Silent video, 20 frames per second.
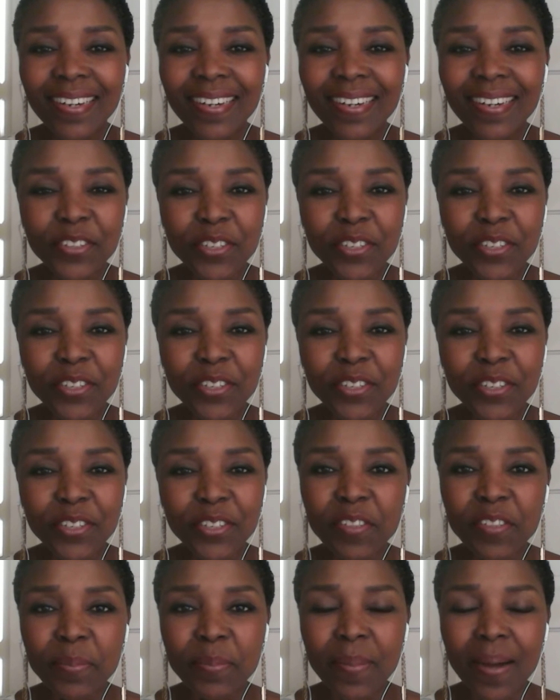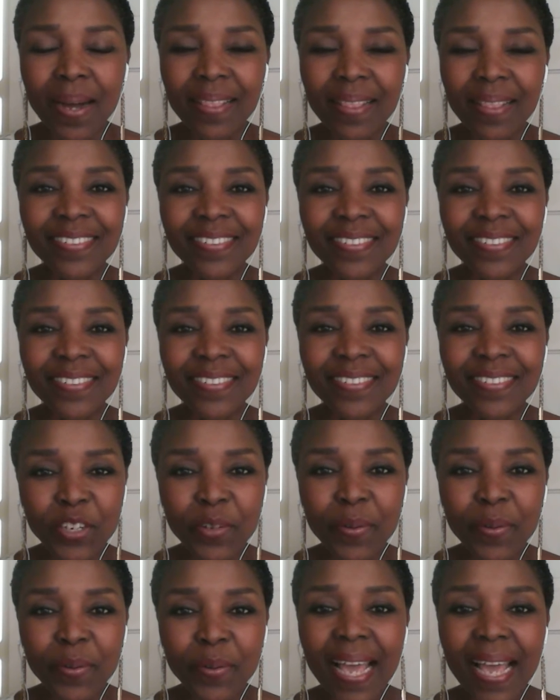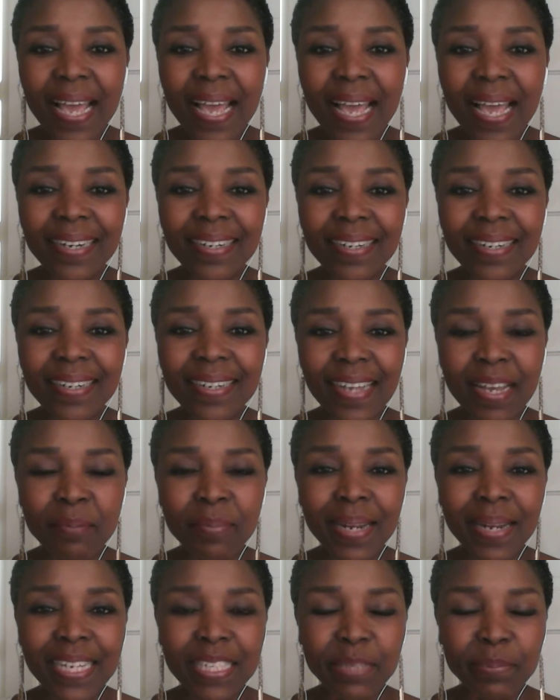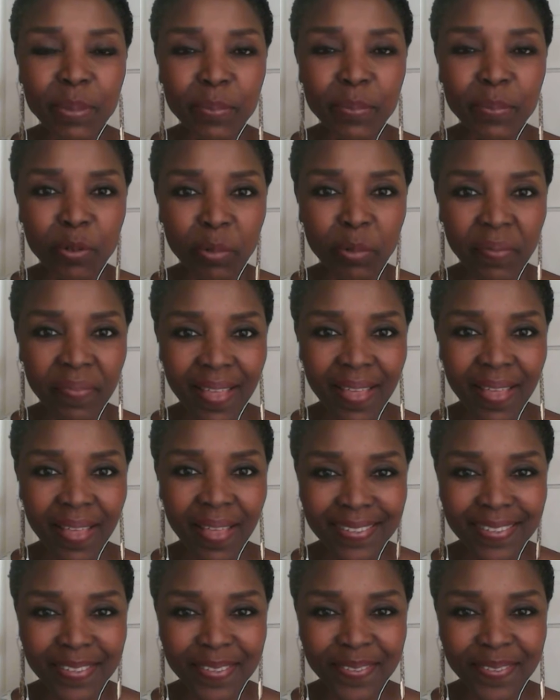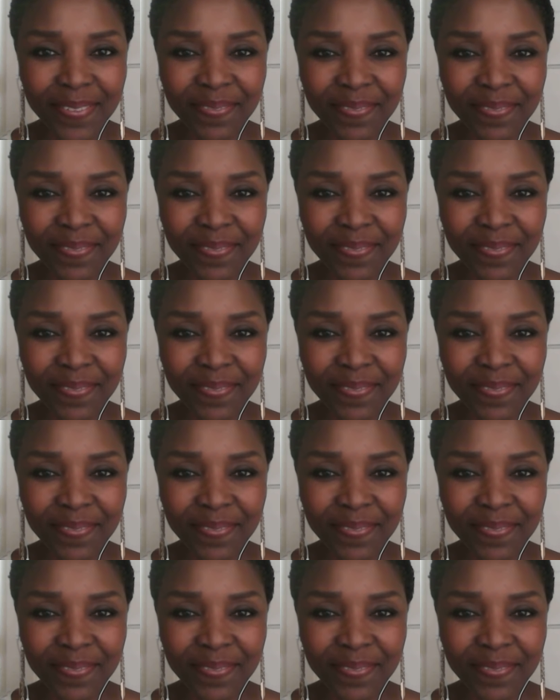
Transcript: For the rest of the month, just go ahead and bless people with that.